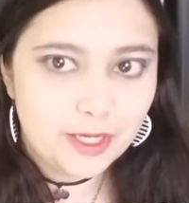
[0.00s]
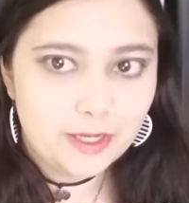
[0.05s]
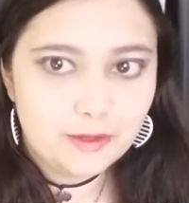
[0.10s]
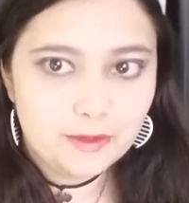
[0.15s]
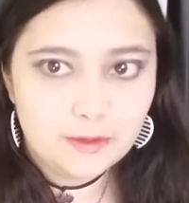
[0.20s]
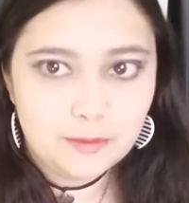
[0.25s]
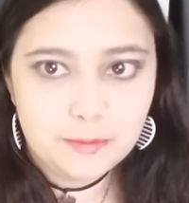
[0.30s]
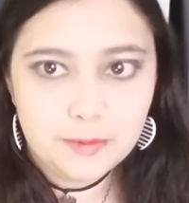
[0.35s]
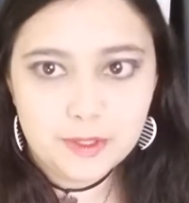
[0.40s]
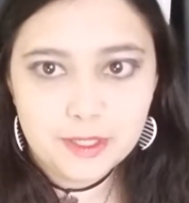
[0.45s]

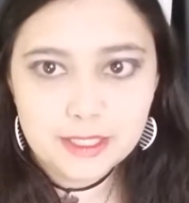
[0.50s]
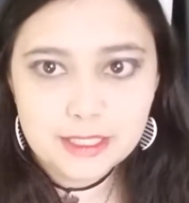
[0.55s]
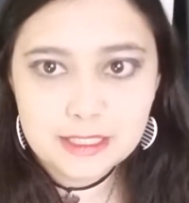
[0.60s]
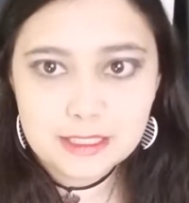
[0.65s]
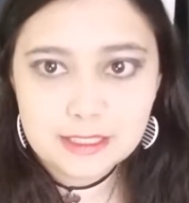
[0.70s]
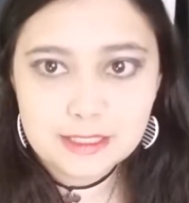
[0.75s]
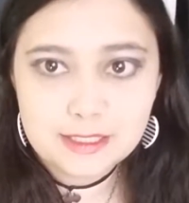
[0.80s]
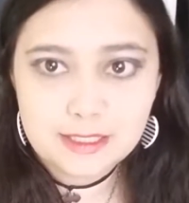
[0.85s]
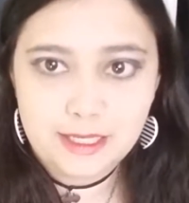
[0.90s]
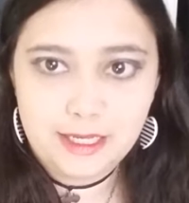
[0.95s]
regular
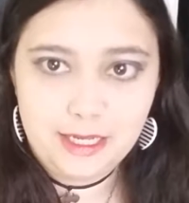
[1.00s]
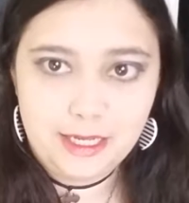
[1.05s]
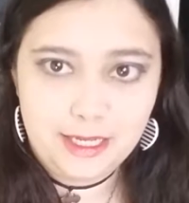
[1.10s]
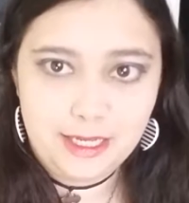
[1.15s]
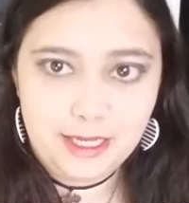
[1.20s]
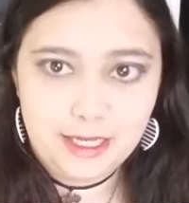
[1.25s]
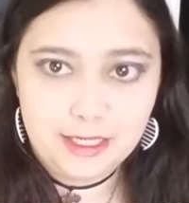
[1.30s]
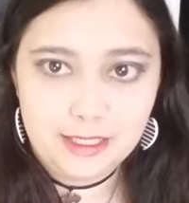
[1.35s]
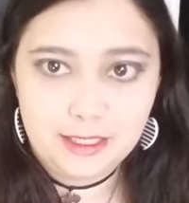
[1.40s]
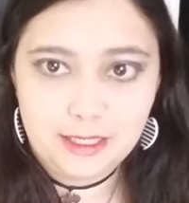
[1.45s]
prints
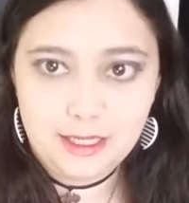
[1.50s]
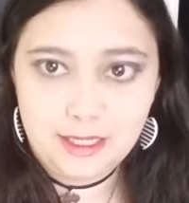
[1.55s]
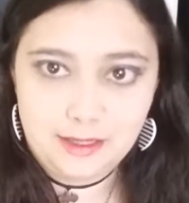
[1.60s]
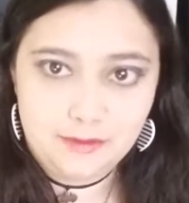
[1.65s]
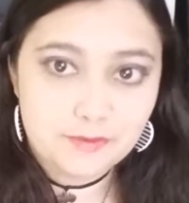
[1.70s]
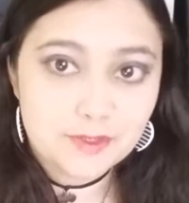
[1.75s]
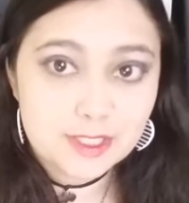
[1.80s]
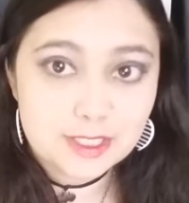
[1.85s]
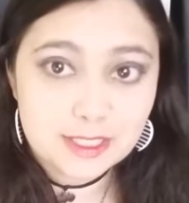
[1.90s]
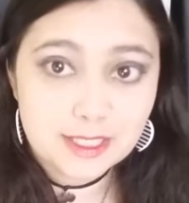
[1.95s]
and
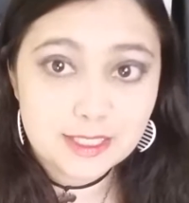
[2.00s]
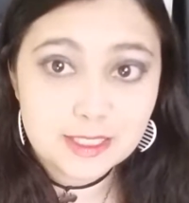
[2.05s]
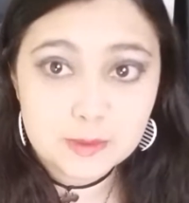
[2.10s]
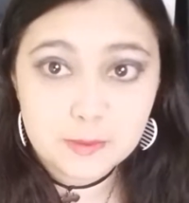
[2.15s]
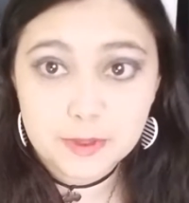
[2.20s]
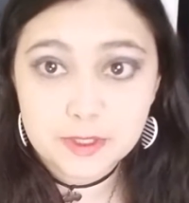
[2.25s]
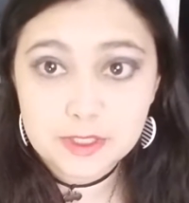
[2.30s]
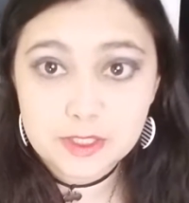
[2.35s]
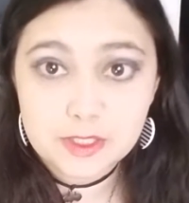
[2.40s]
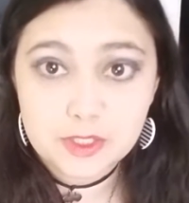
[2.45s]
canvas size
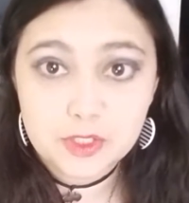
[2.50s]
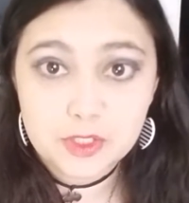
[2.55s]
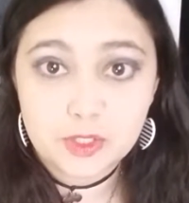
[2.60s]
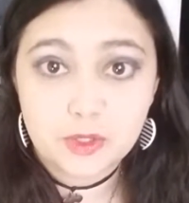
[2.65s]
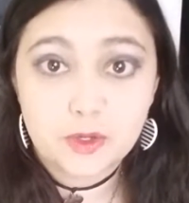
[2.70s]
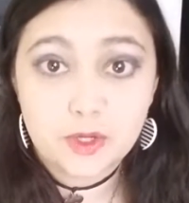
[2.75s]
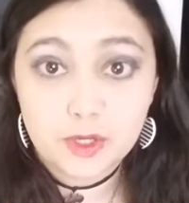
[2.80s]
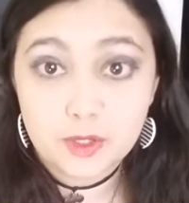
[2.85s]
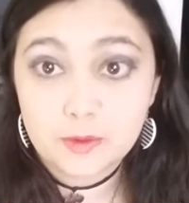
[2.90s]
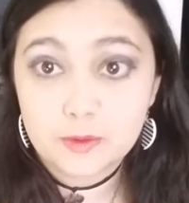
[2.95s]
prints to
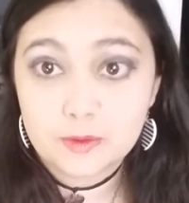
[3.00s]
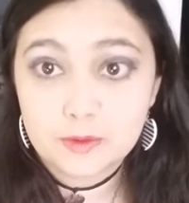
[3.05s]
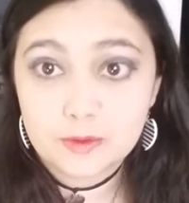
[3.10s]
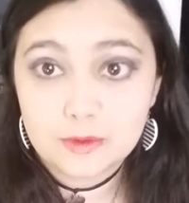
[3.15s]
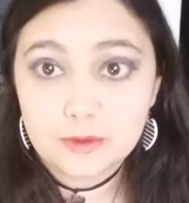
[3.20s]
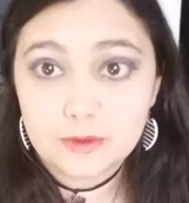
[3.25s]
show you.